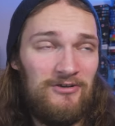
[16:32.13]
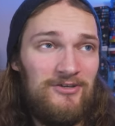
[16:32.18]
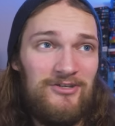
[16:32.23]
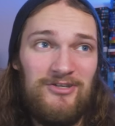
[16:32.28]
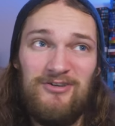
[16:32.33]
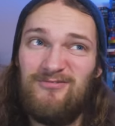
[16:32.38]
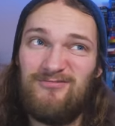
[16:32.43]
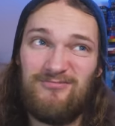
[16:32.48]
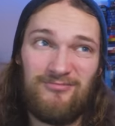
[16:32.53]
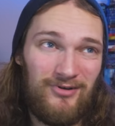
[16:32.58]

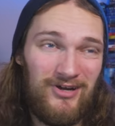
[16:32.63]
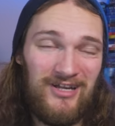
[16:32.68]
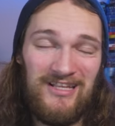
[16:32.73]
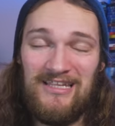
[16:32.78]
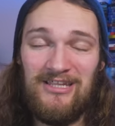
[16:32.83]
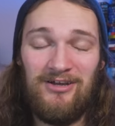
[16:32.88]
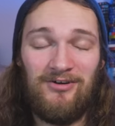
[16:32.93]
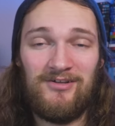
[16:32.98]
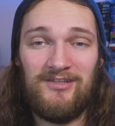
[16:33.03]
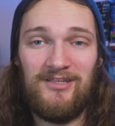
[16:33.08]
you're
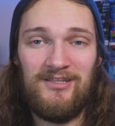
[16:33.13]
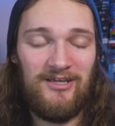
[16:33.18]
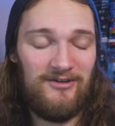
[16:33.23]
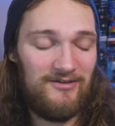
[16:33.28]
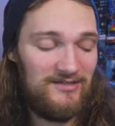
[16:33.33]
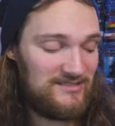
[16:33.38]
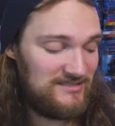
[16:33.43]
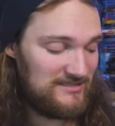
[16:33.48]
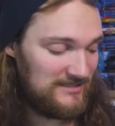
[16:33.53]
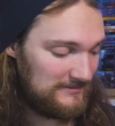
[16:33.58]
really not going to
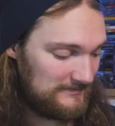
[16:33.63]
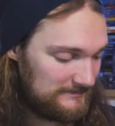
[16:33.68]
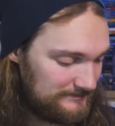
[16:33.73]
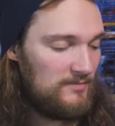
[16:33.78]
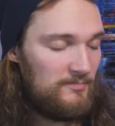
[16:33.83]
notice it.